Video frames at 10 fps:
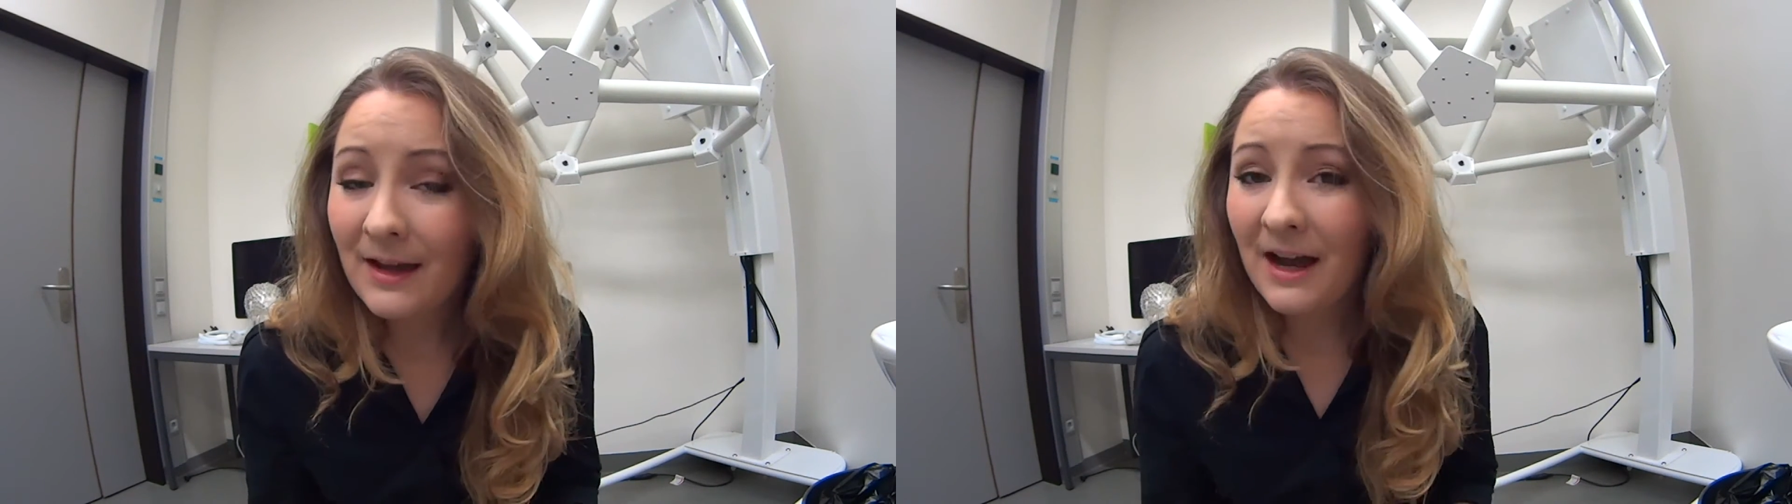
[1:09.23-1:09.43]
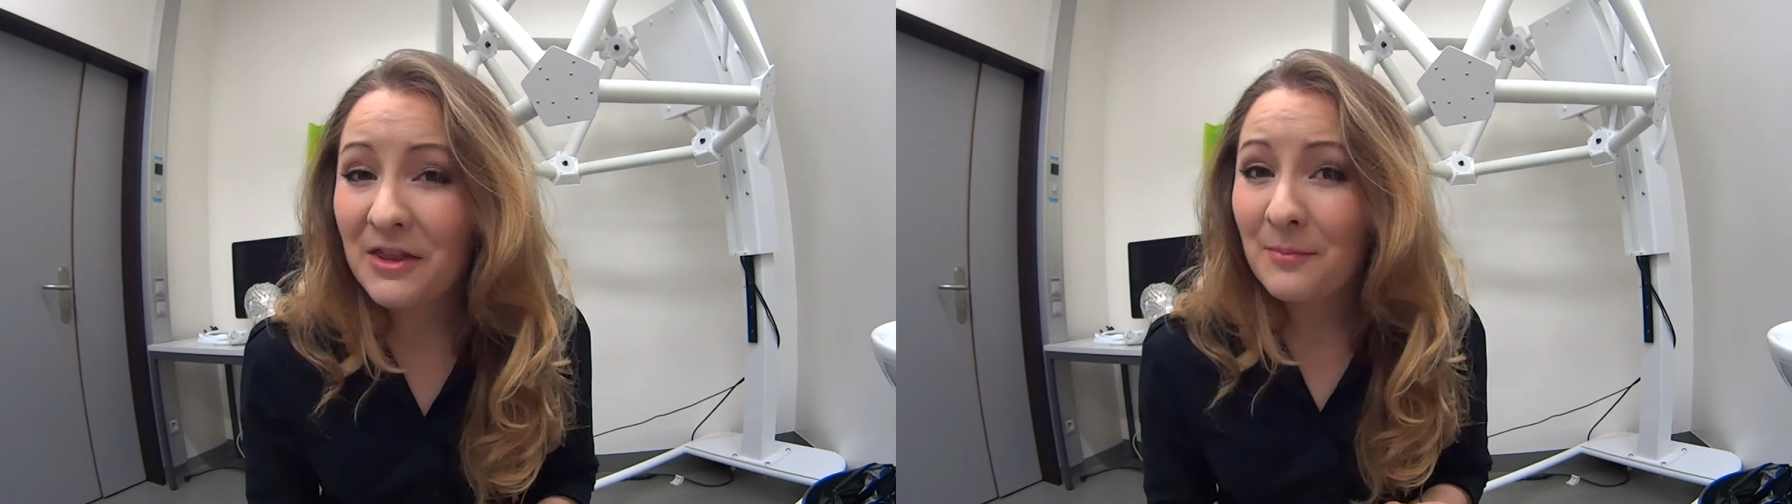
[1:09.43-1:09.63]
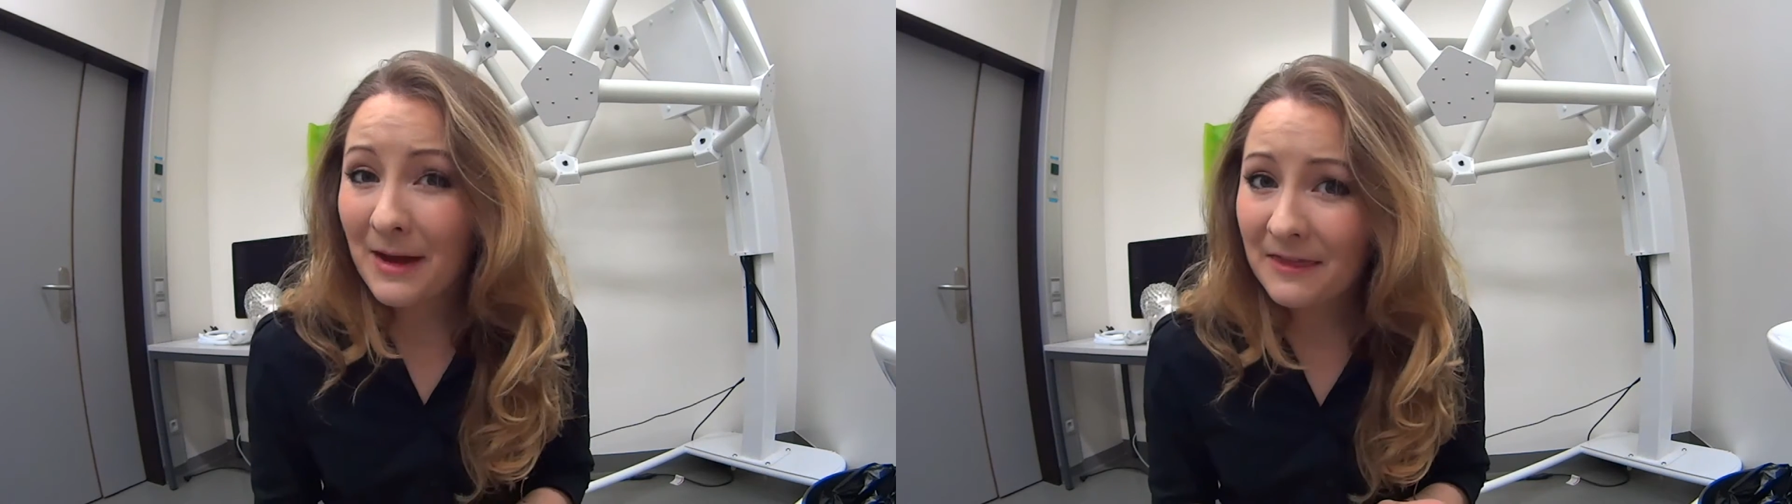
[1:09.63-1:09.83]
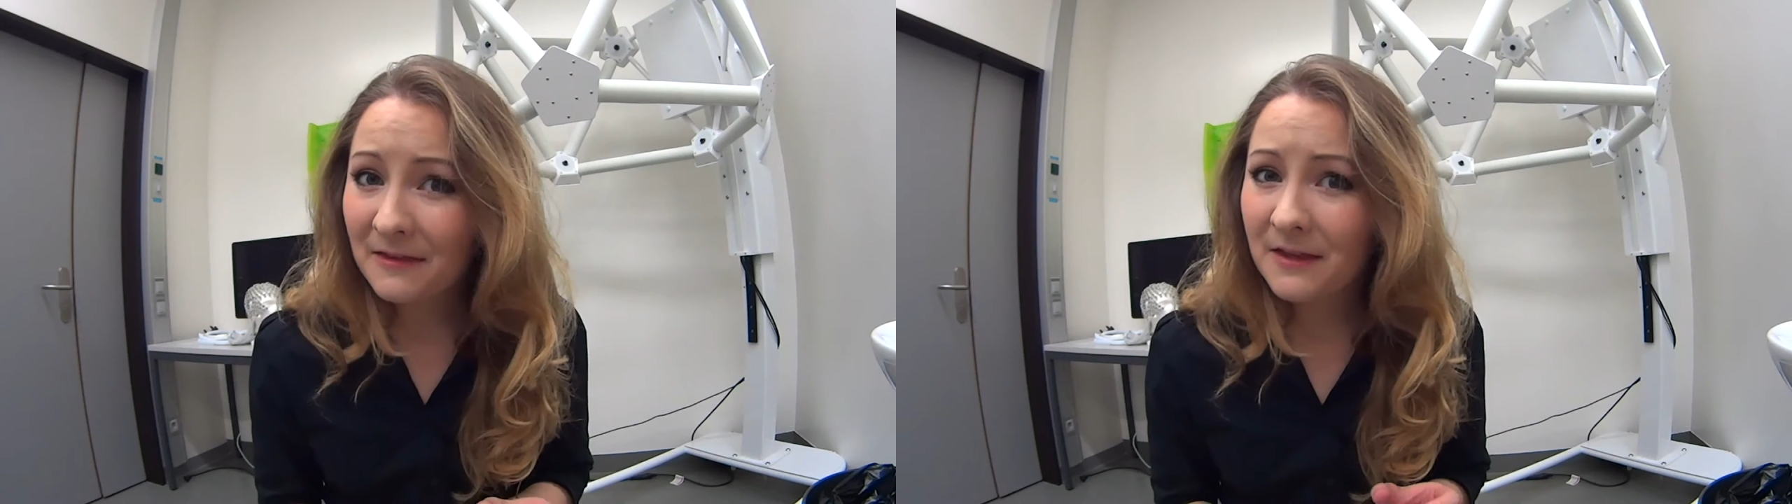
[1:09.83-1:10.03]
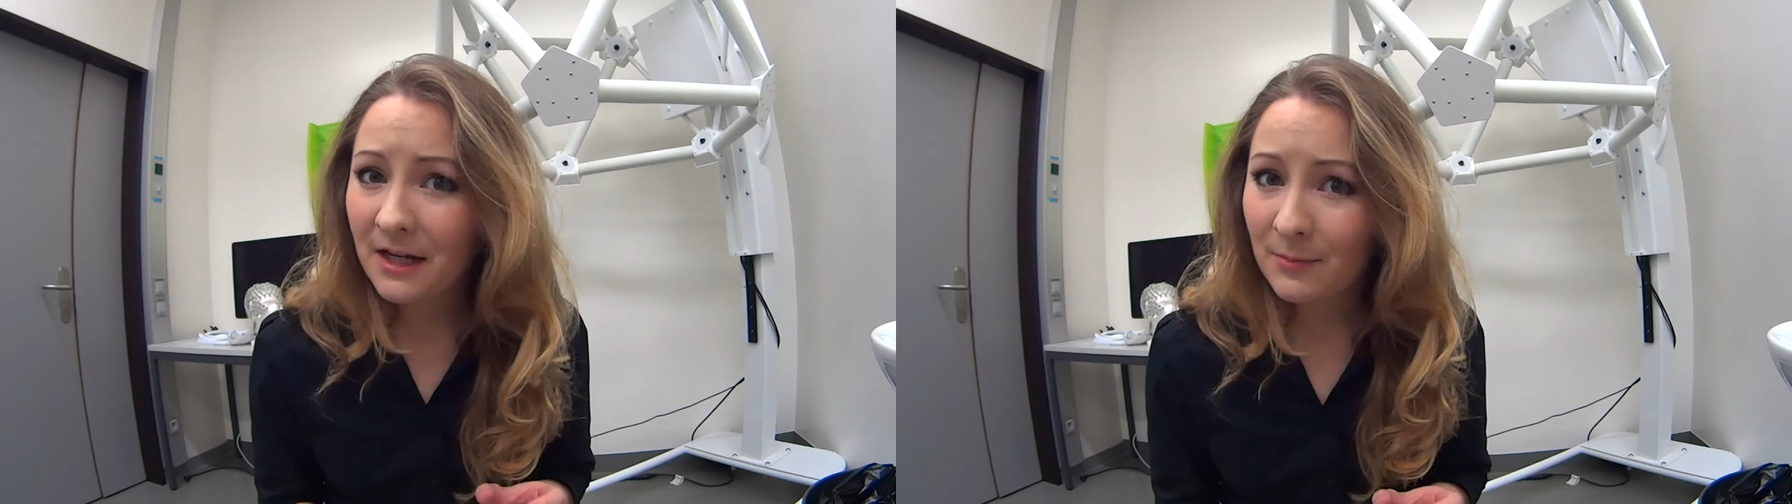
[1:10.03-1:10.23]
And the
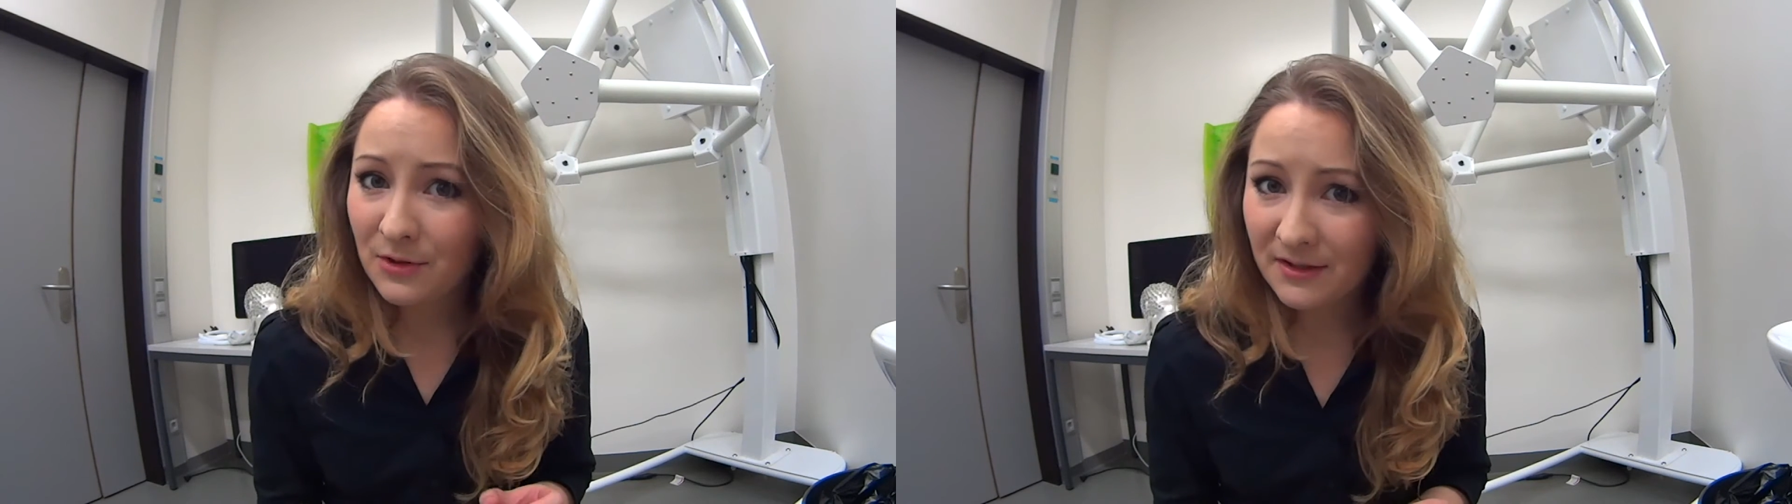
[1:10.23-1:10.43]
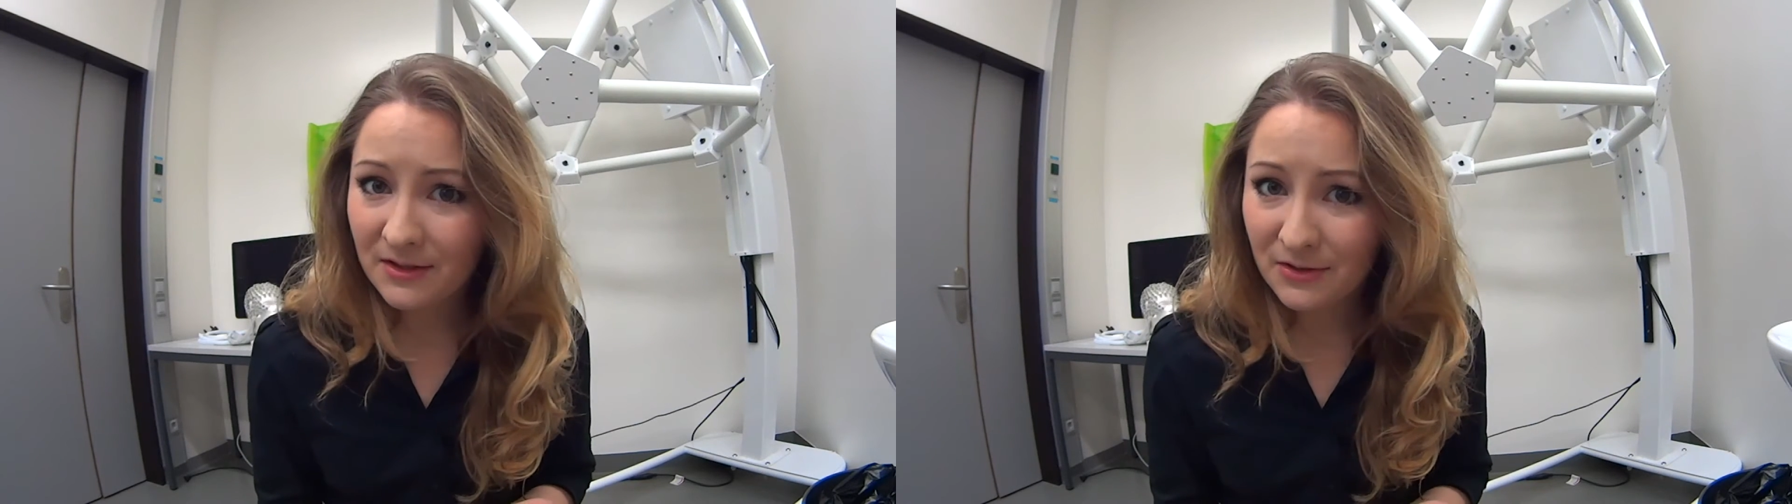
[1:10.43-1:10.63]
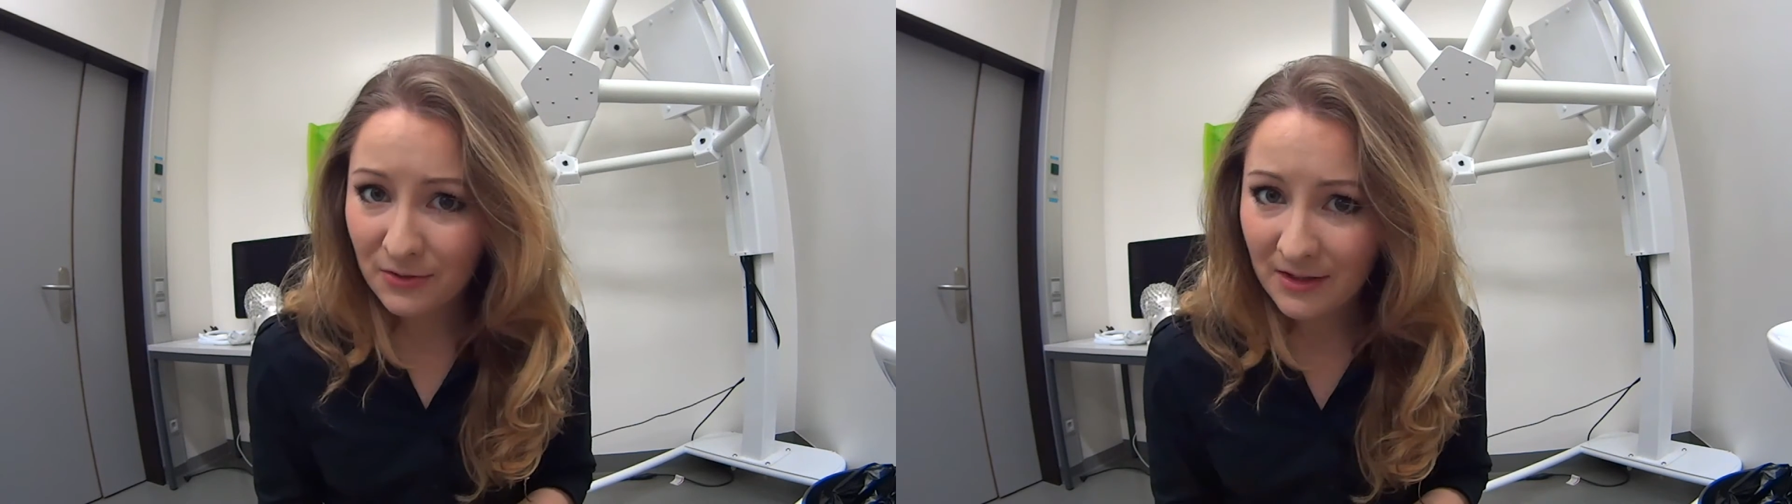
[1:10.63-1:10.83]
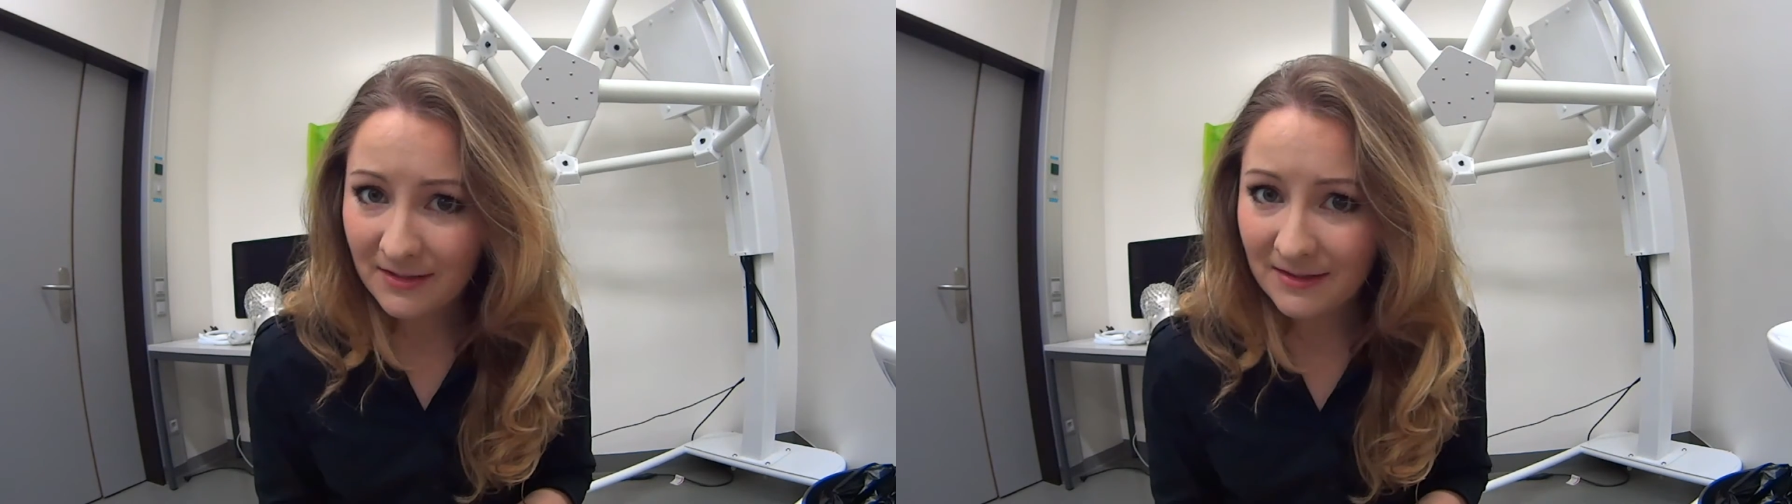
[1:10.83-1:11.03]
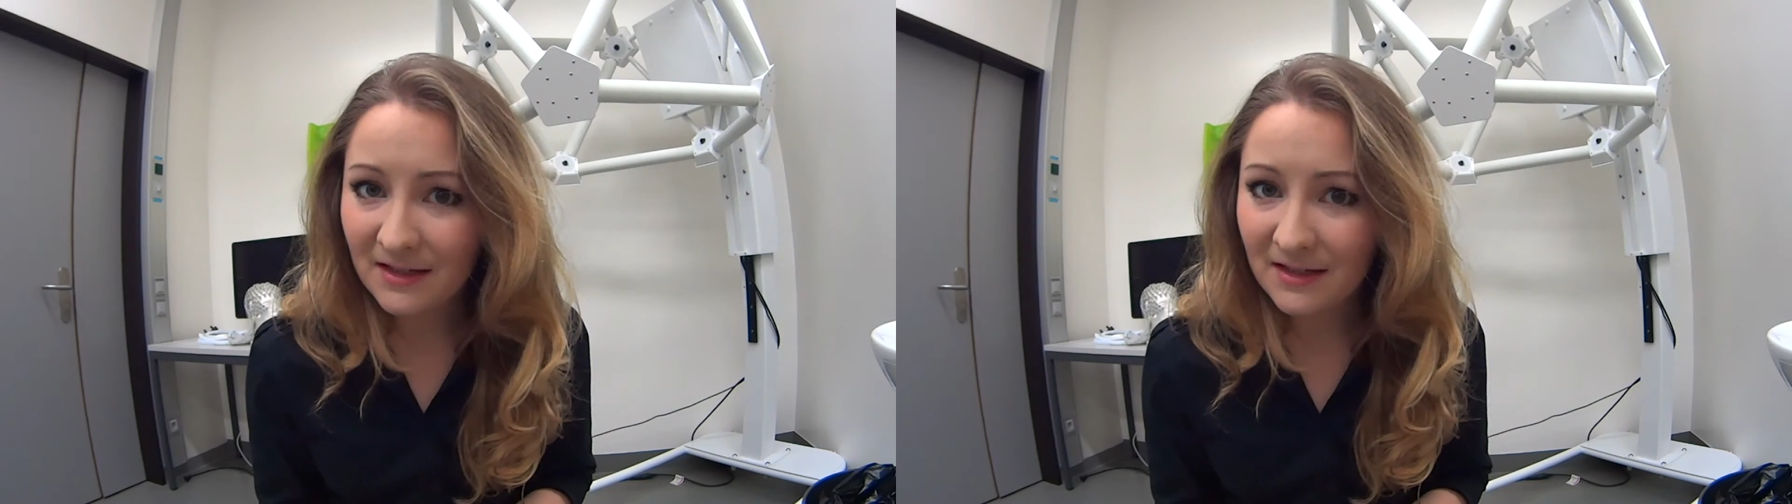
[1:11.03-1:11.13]
method that I'm using to do this